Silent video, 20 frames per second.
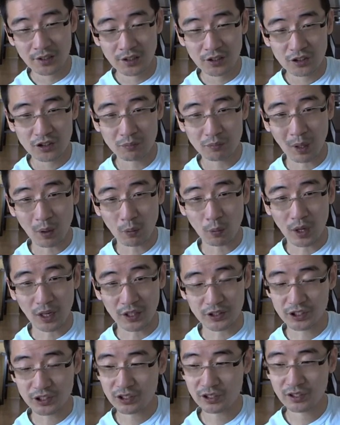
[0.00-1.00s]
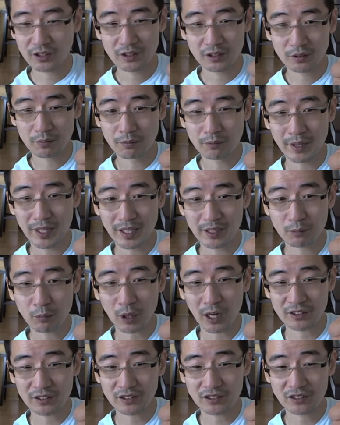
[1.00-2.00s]
smartwatch, main
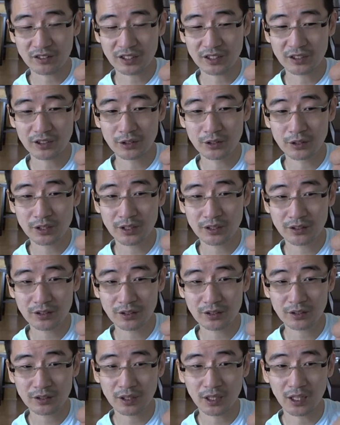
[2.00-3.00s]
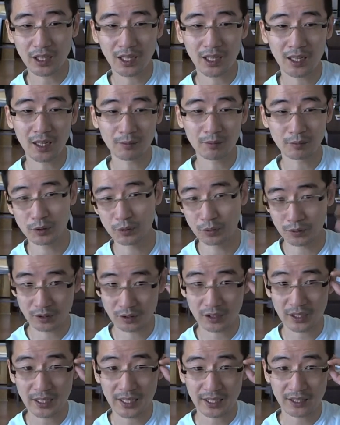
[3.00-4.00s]
processing unit, Google
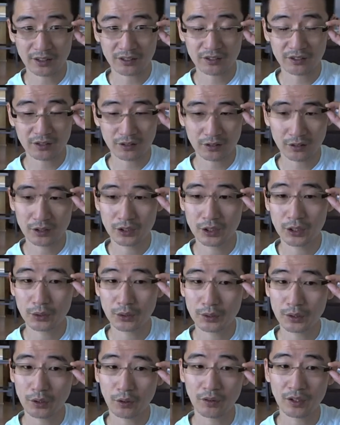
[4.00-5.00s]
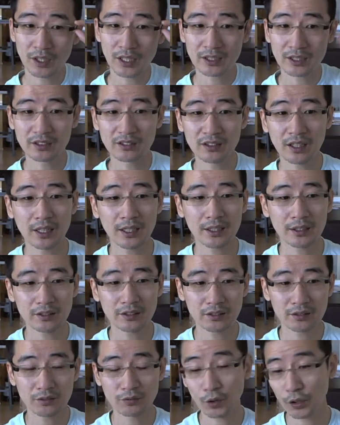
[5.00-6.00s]
Glass, GUI overlay
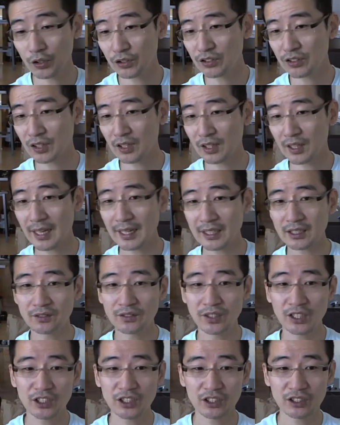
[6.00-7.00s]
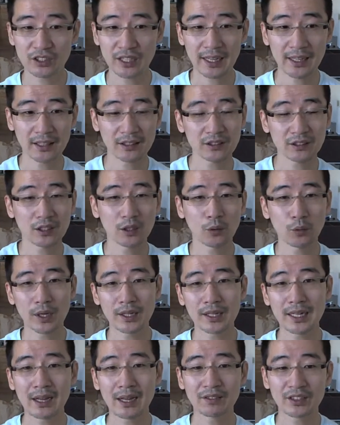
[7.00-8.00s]
designs, voice activation as a way
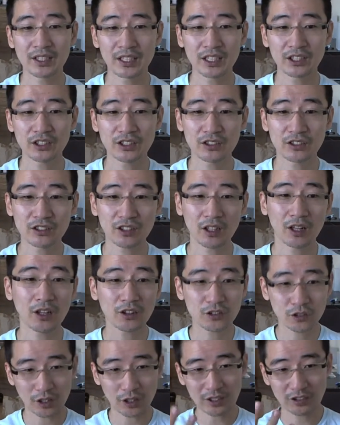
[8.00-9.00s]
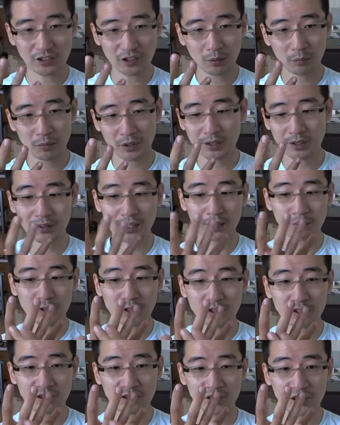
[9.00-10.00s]
of navigation. Also, I still believe that
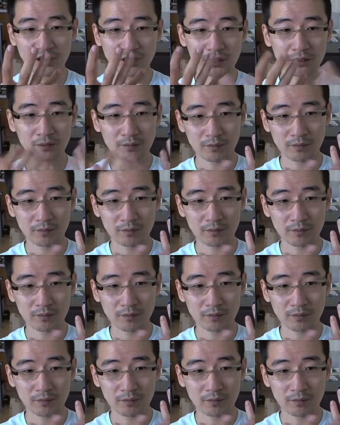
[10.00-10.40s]
we'll see